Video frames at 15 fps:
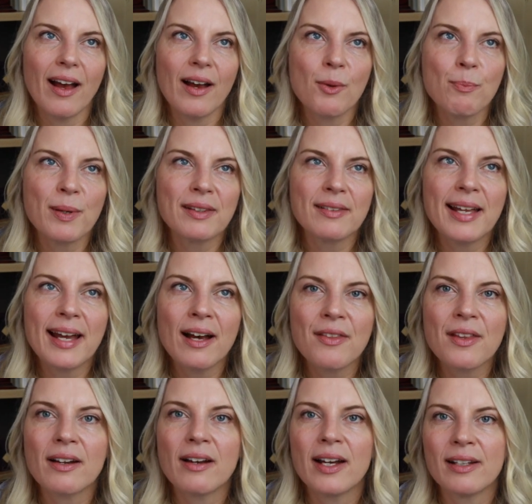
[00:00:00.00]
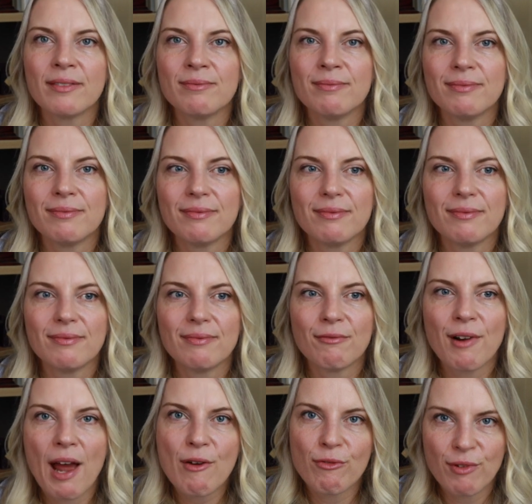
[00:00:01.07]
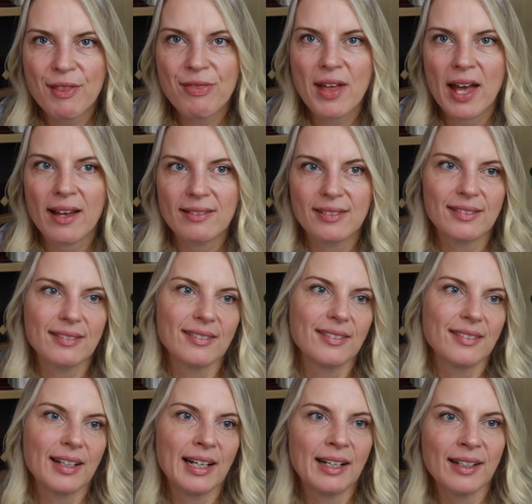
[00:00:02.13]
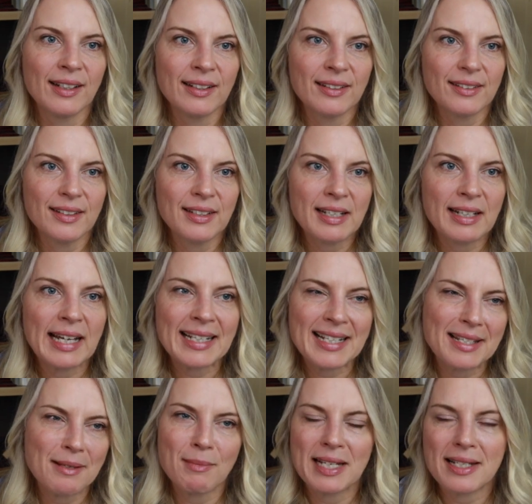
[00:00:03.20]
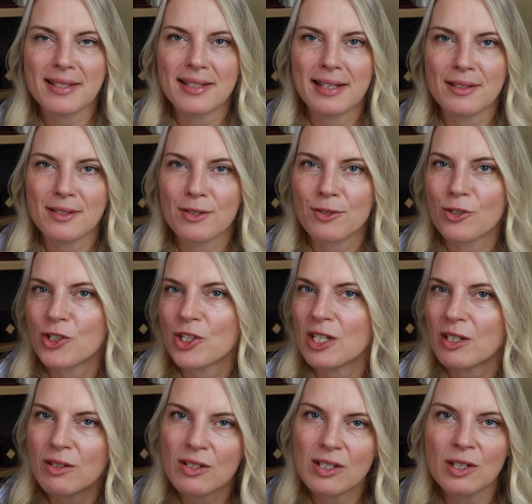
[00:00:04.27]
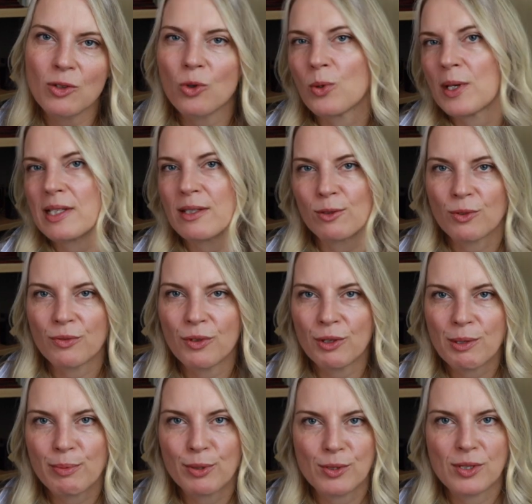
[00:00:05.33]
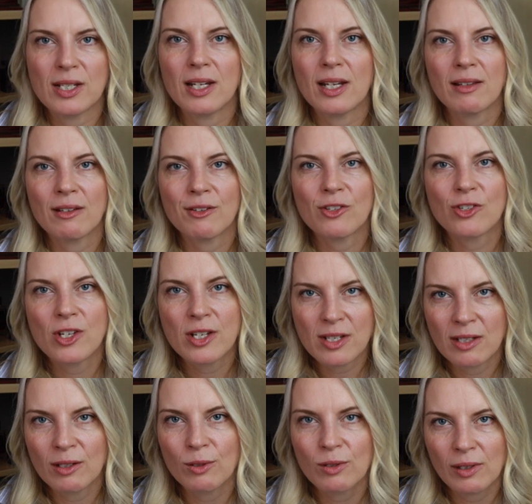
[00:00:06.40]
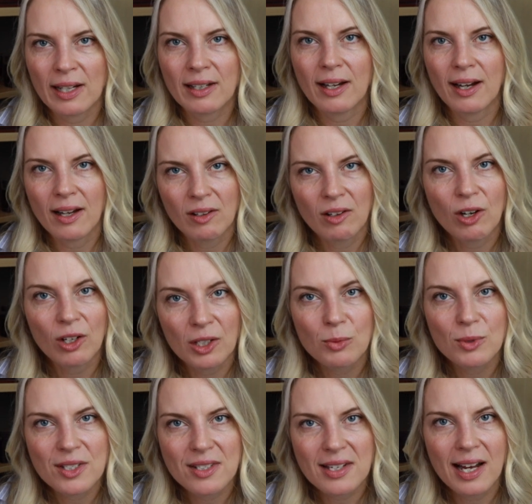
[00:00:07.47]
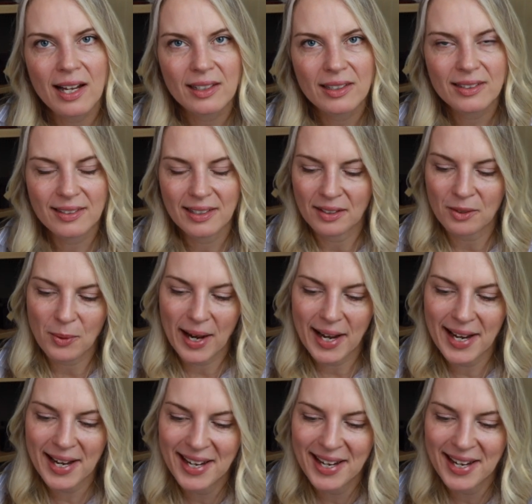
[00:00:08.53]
Uh, but now that I have read that, uh, I, guess it makes sense because she did always look very put together and she did look like a Hollywood starlet in a way.